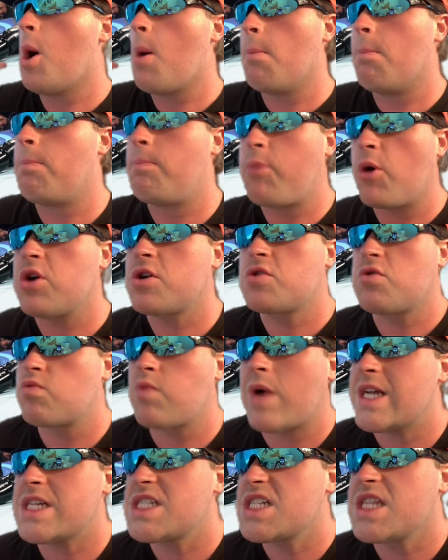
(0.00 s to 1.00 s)
booked
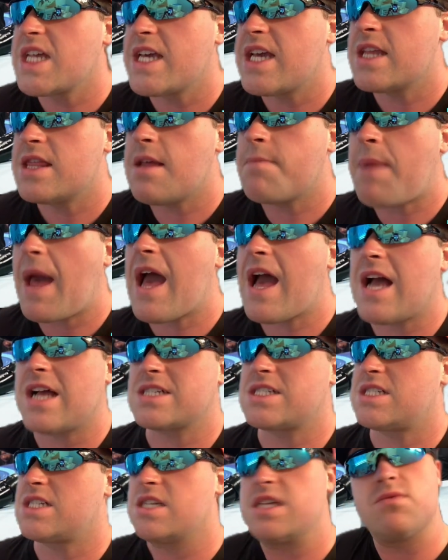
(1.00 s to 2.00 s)
wrestling in the
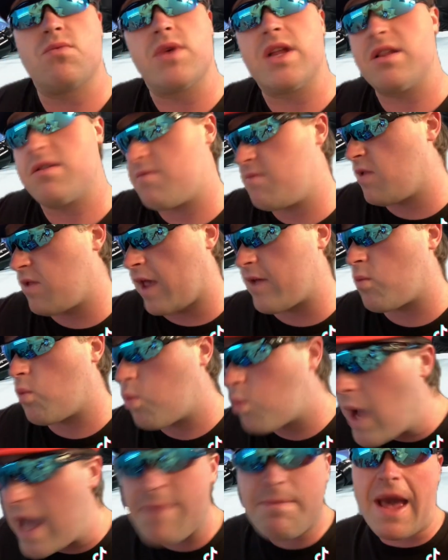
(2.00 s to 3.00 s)
past, when like
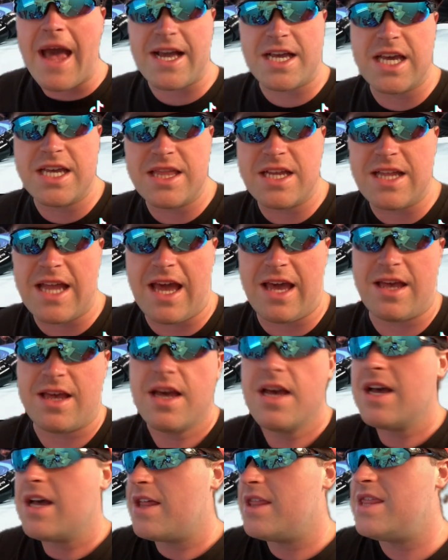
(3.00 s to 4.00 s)
way back in the day,
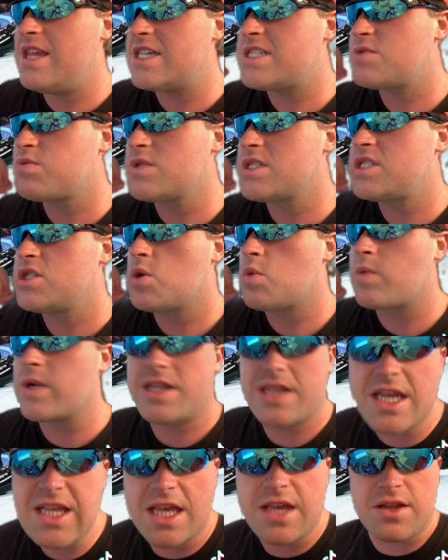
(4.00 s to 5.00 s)
this was
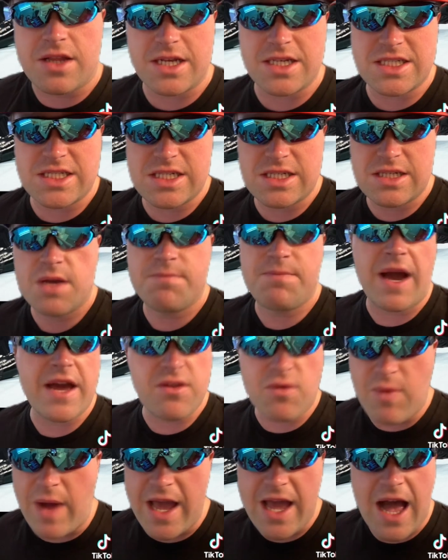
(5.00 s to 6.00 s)
ridiculous. By
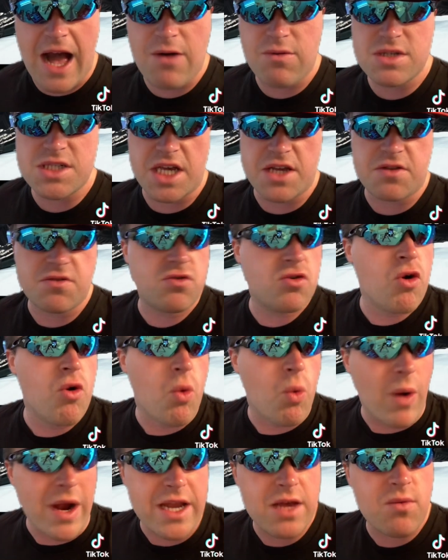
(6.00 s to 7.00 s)
the way, I was like
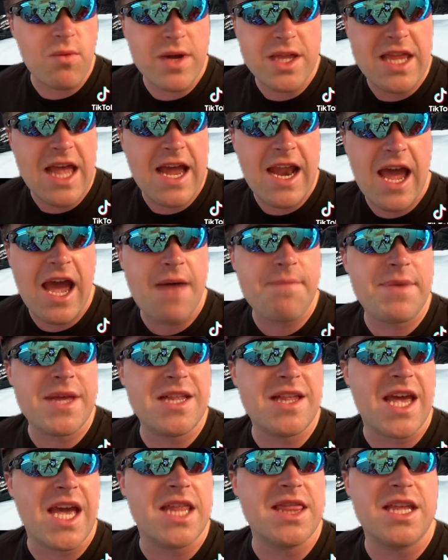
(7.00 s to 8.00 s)
twenty when that
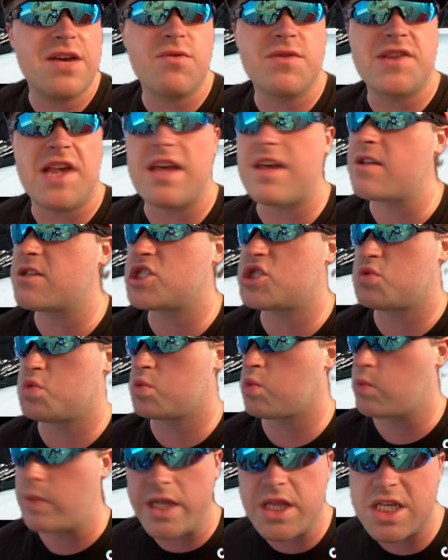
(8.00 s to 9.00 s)
happened, and there was a
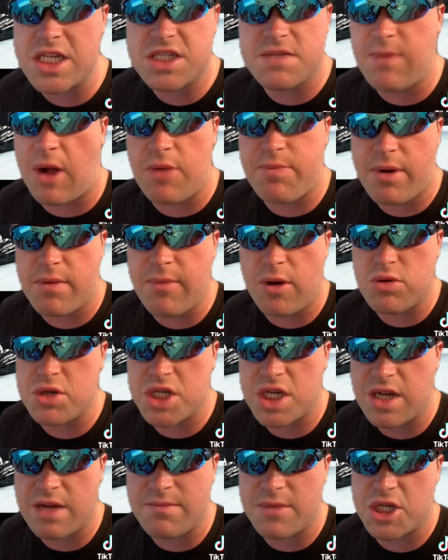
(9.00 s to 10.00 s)
really small
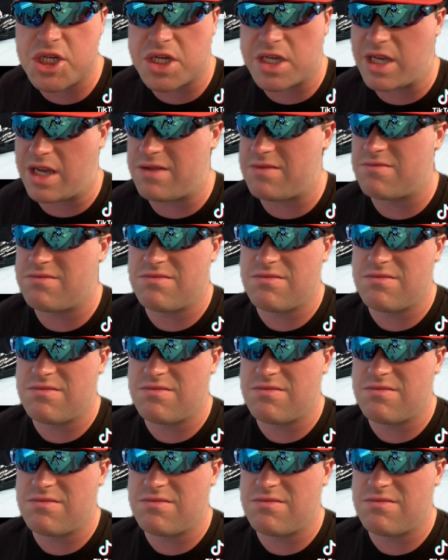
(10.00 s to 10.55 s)
promotion in Michigan.